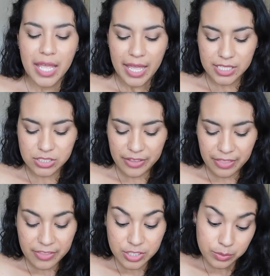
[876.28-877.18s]
And so I
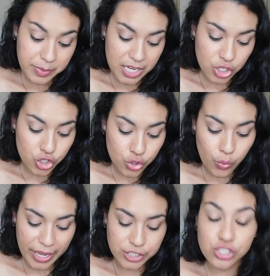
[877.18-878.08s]
thought this would be a good
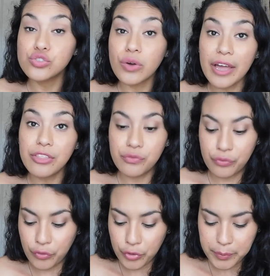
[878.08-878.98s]
way to try the
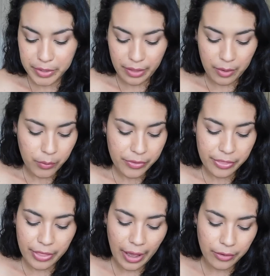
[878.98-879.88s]
formula
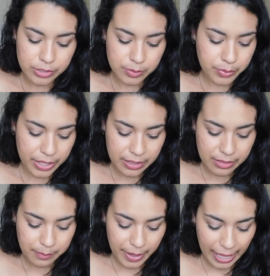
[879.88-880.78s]
without breaking
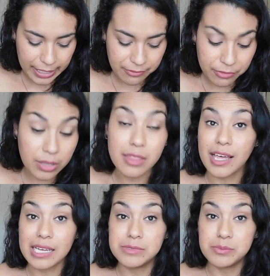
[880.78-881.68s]
the bank and feeling
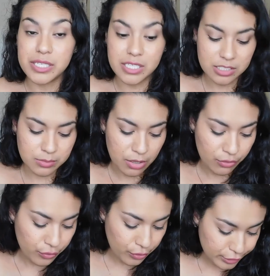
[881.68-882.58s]
like I'm spending a small
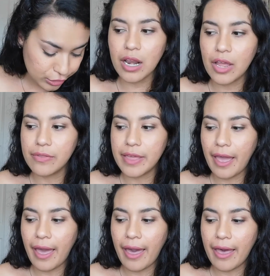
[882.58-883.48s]
fortune. I only
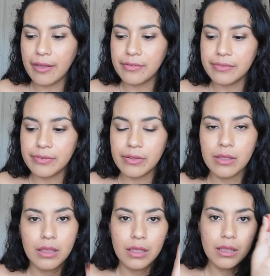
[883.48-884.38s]
have
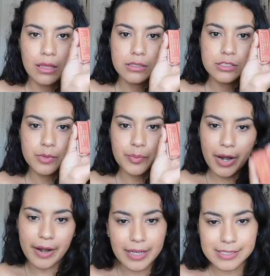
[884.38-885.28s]
2 more
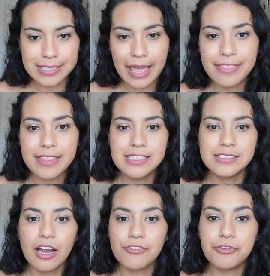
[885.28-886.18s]
products, and these
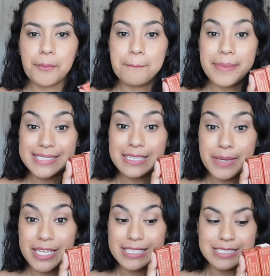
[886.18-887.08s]
are from
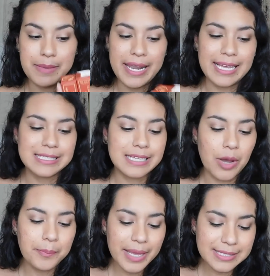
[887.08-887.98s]
Besame Cosmetics. Now,
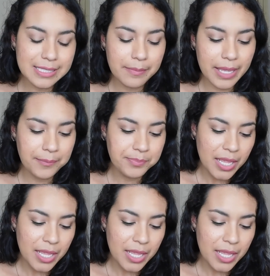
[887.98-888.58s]
Besame